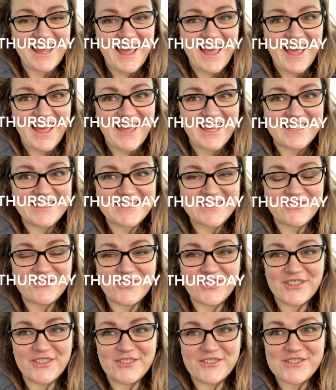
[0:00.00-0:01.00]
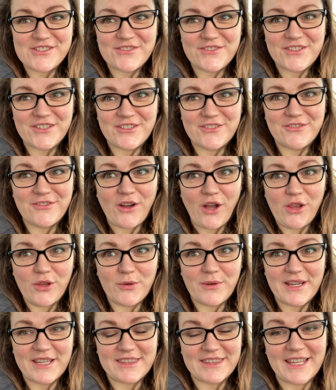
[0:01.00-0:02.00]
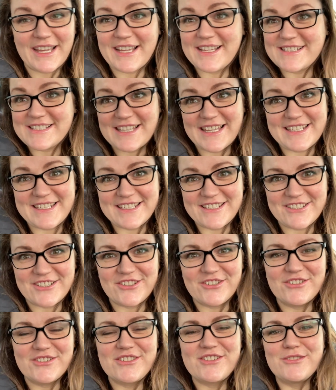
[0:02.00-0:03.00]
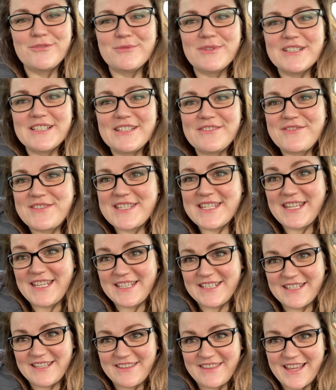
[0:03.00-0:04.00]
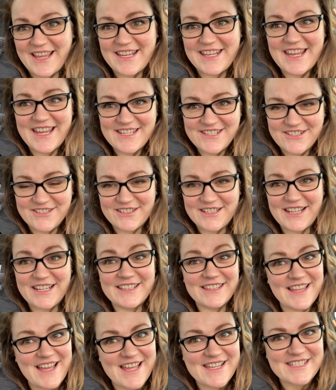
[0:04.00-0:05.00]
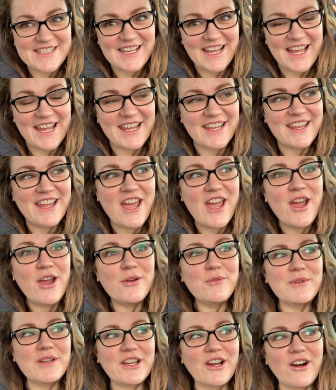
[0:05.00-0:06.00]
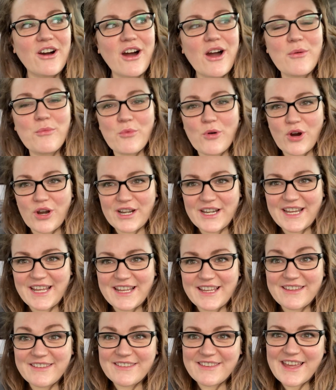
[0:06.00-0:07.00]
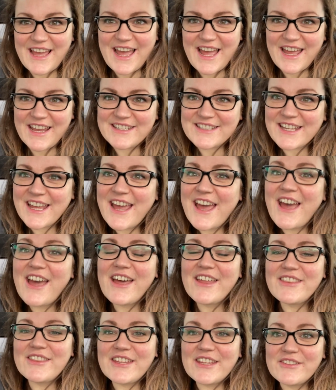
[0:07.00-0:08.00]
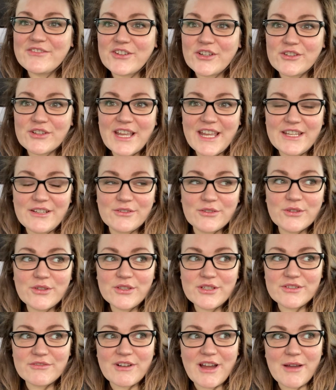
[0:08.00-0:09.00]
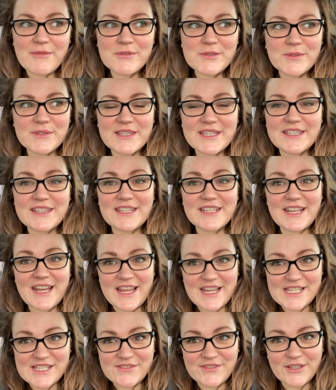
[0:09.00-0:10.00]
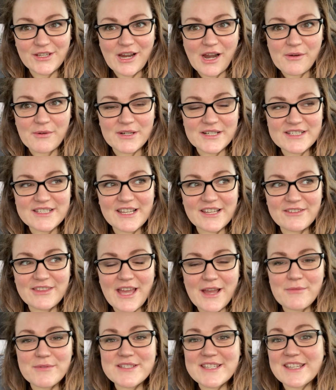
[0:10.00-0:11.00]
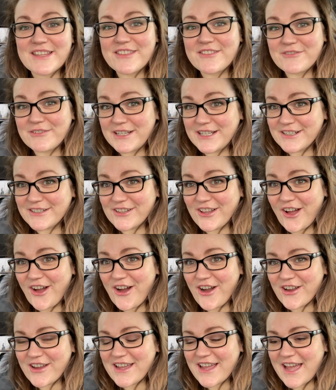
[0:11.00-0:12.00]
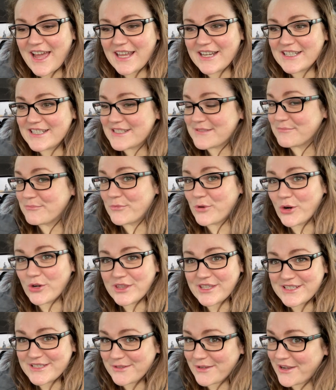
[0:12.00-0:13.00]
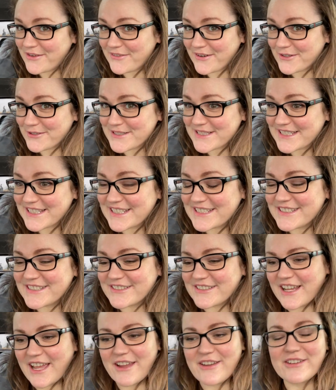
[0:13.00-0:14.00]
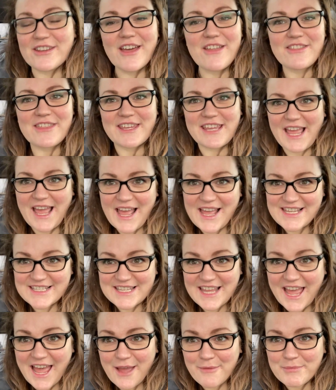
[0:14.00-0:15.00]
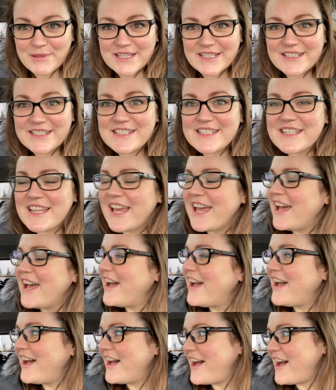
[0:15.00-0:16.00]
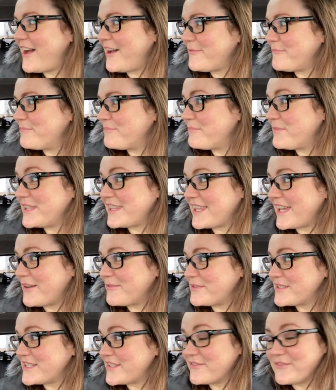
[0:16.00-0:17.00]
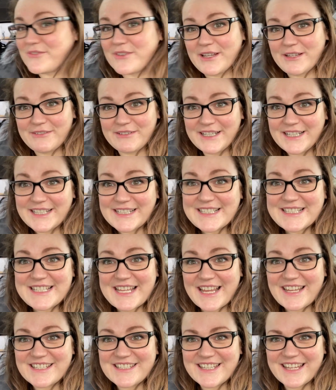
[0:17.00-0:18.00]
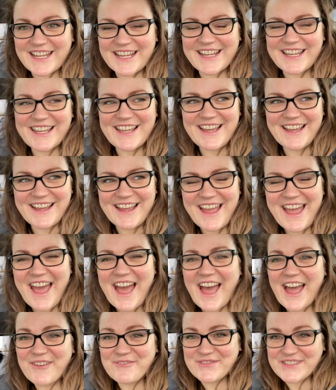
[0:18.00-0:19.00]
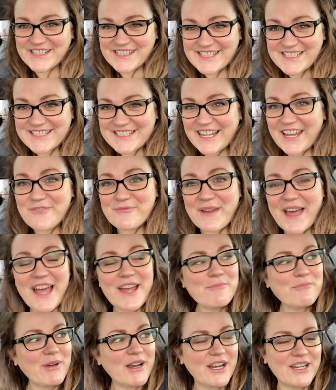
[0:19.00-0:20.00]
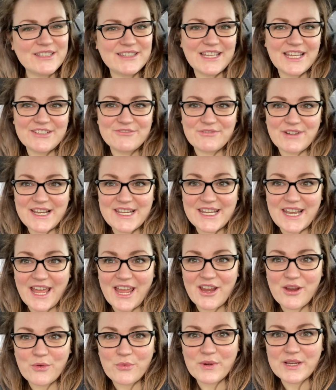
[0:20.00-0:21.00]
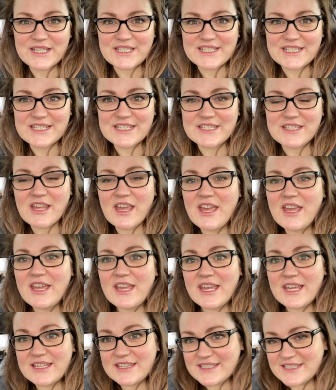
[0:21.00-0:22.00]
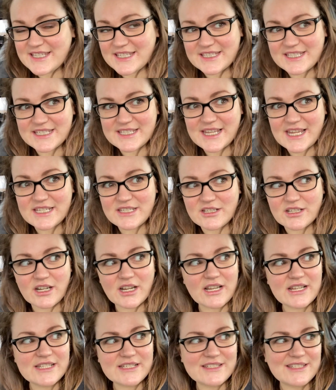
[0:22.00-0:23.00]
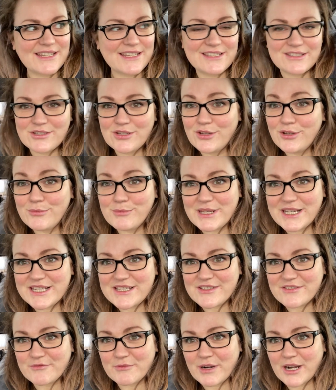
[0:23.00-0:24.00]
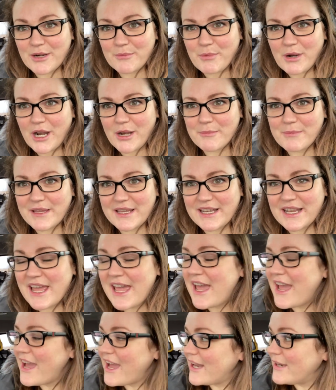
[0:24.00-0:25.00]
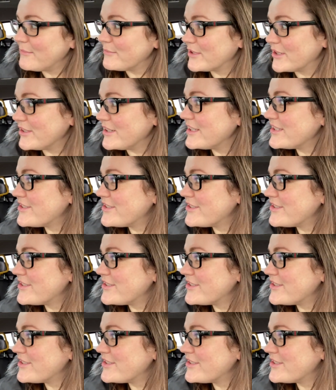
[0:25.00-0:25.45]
and for those of you following the Icelandic news, you will have seen that yesterday, last night, we got a warning that the volcano could erupt within the next few hours. Now that was at 3 o'clock, and it's more than 12 hours later now. Nothing has happened, but that was very exciting. I'm at Perthland right now, which is in the city centre. It's like 2 minutes from our apartment, and I'm gonna